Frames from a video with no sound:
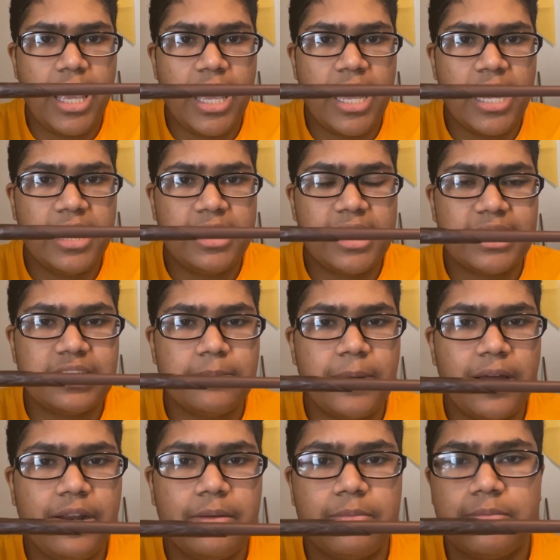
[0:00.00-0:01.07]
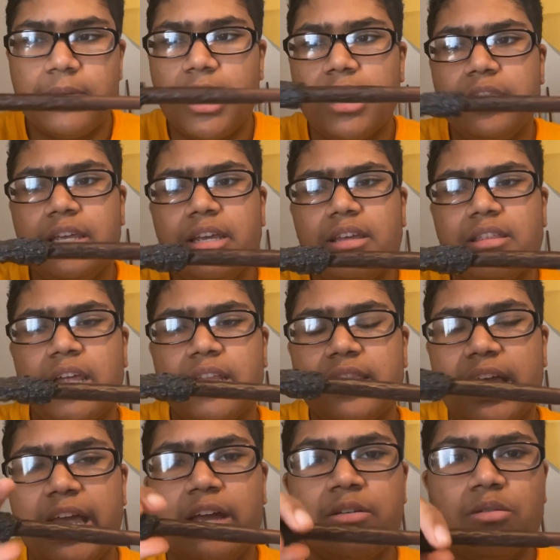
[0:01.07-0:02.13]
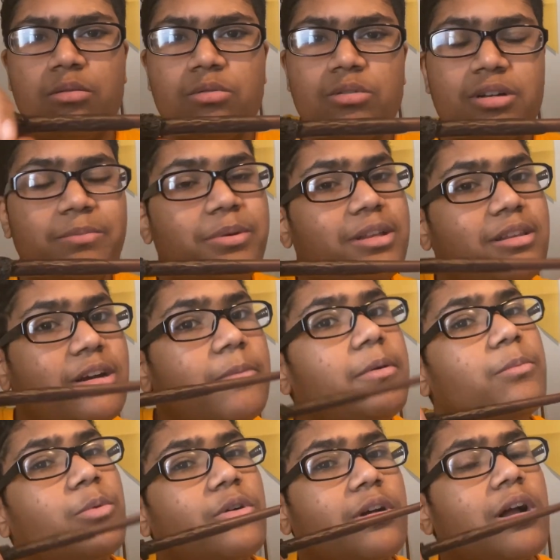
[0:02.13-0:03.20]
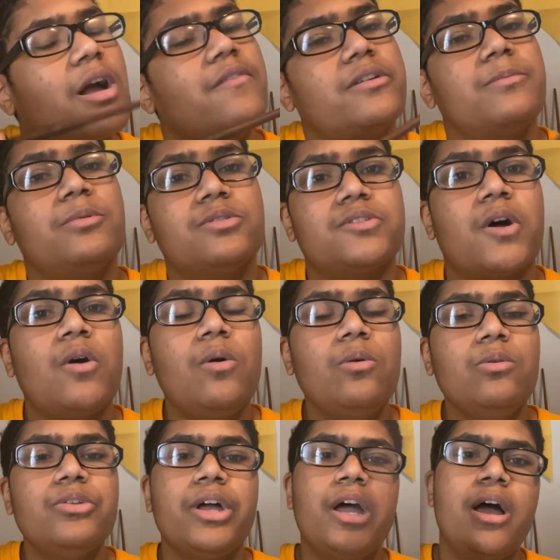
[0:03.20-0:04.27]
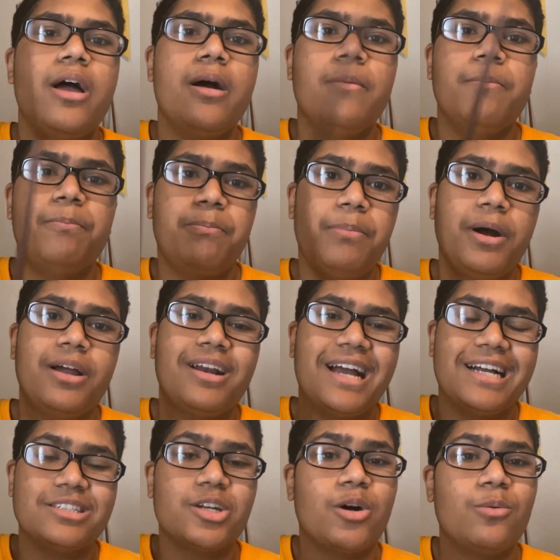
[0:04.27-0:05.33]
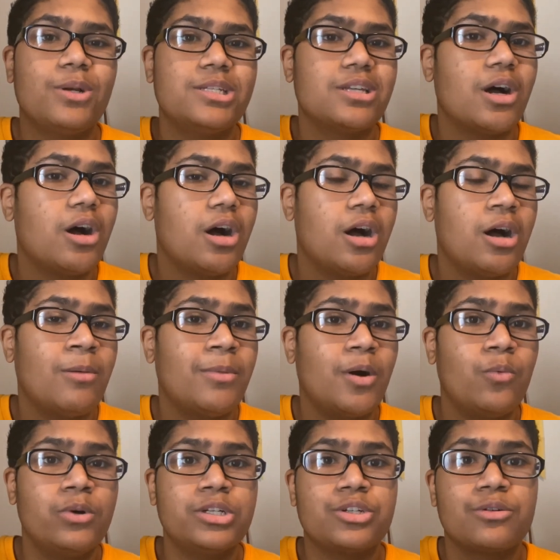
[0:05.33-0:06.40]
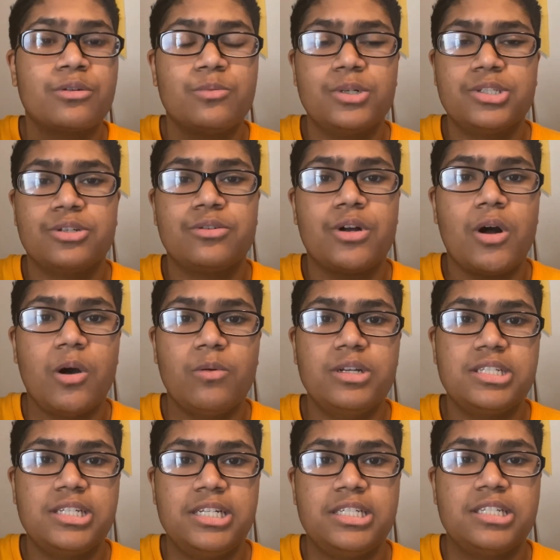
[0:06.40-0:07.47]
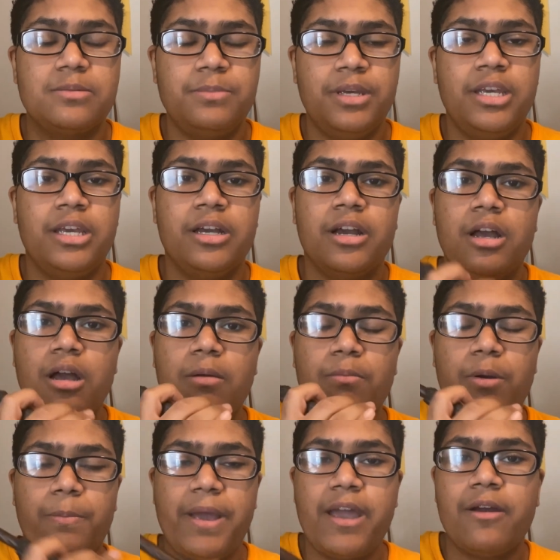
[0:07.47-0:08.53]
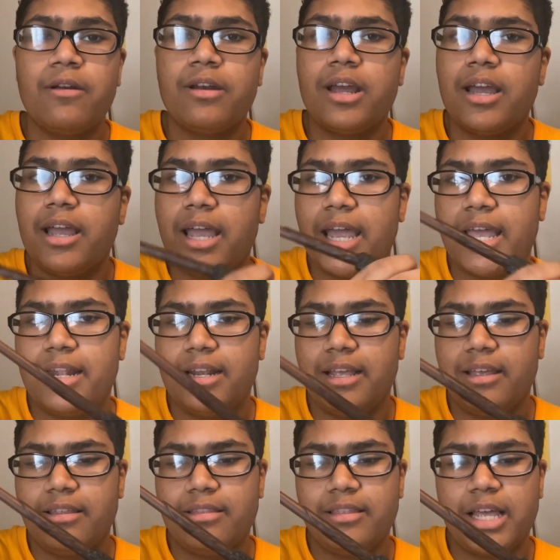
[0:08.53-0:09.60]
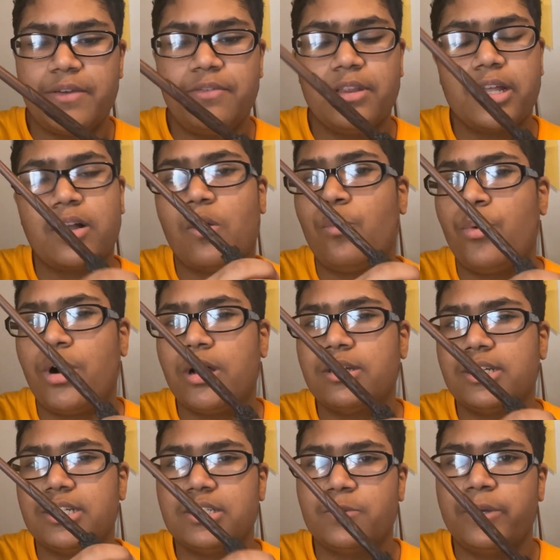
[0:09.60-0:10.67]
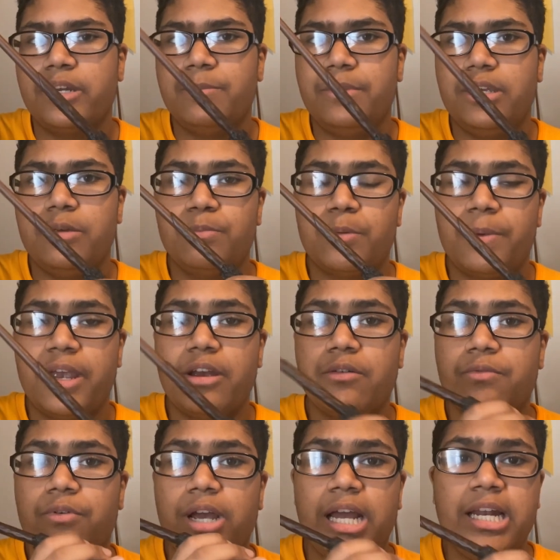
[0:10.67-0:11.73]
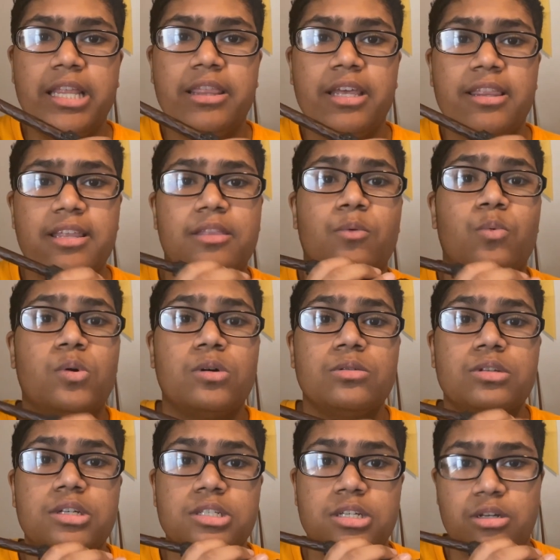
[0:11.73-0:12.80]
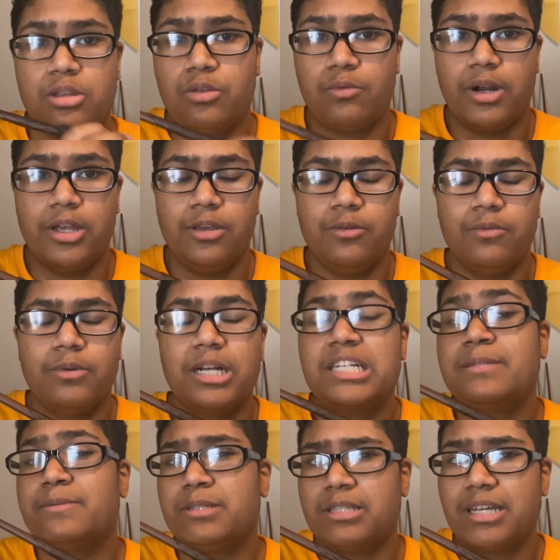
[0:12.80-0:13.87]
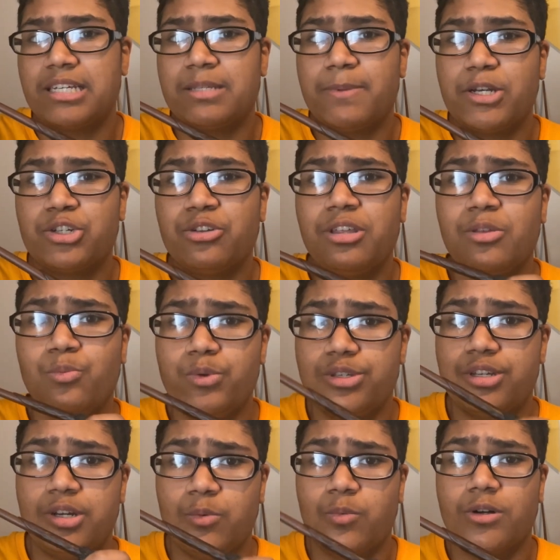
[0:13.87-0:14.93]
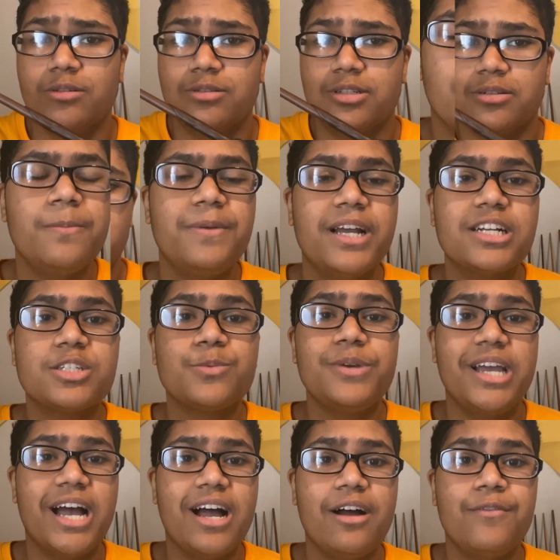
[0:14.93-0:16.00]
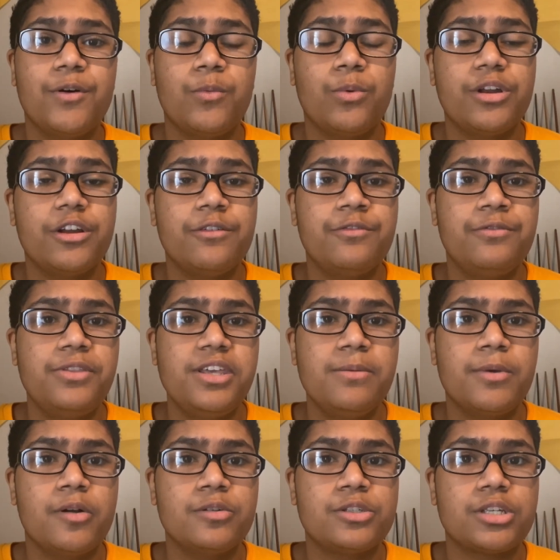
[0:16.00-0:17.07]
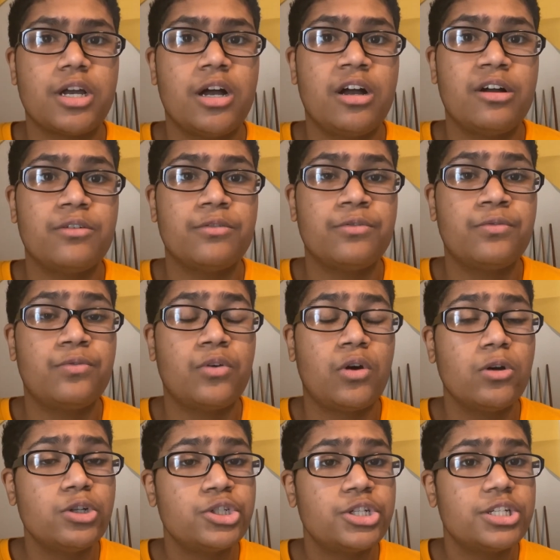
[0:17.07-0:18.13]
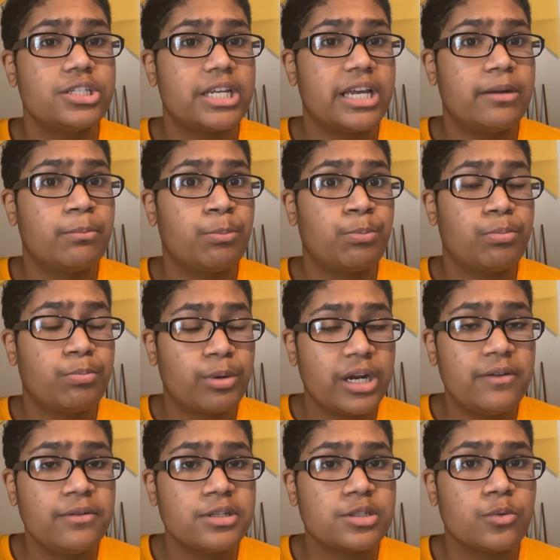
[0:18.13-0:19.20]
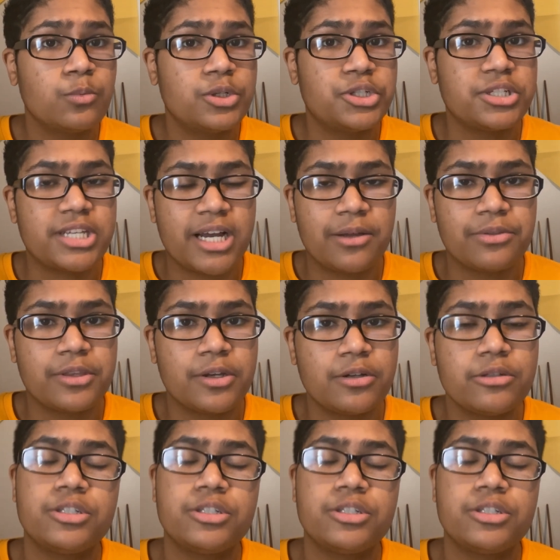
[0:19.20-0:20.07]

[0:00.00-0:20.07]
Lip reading: And that's about it. I think that the handle could be a little bit more comfortable to hold, but as always, a witch or a wizard always needs to be prepared, and I feel like a wand is a way to be prepared for anything that the world is going to throw at you, especially the wizarding world. Up next, we have one of the most ferocious and bravest witches out there.